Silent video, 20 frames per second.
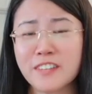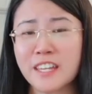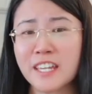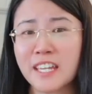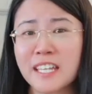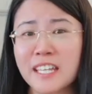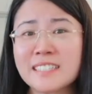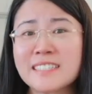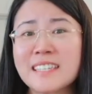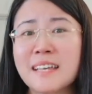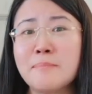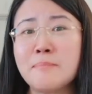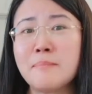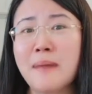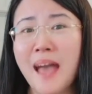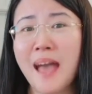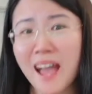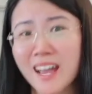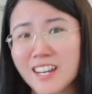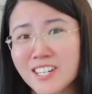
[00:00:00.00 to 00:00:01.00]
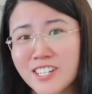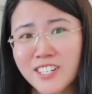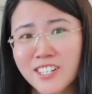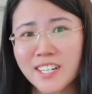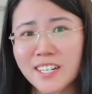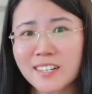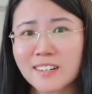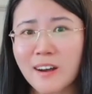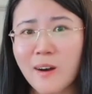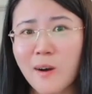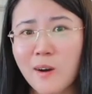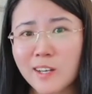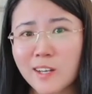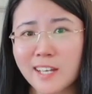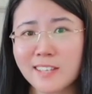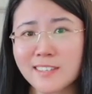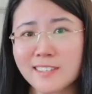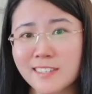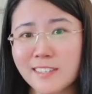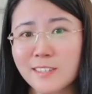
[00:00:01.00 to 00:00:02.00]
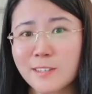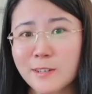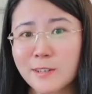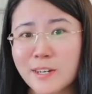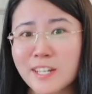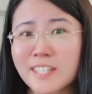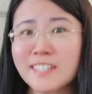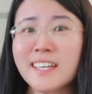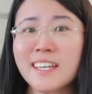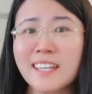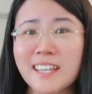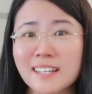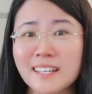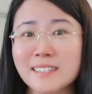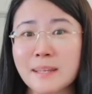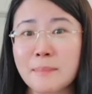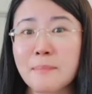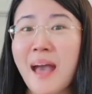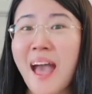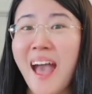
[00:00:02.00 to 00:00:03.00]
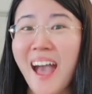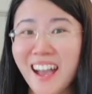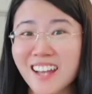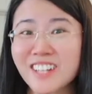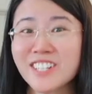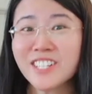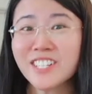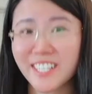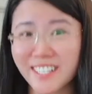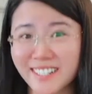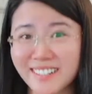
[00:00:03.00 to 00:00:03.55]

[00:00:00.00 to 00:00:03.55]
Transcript: taken some action or considering taking some action.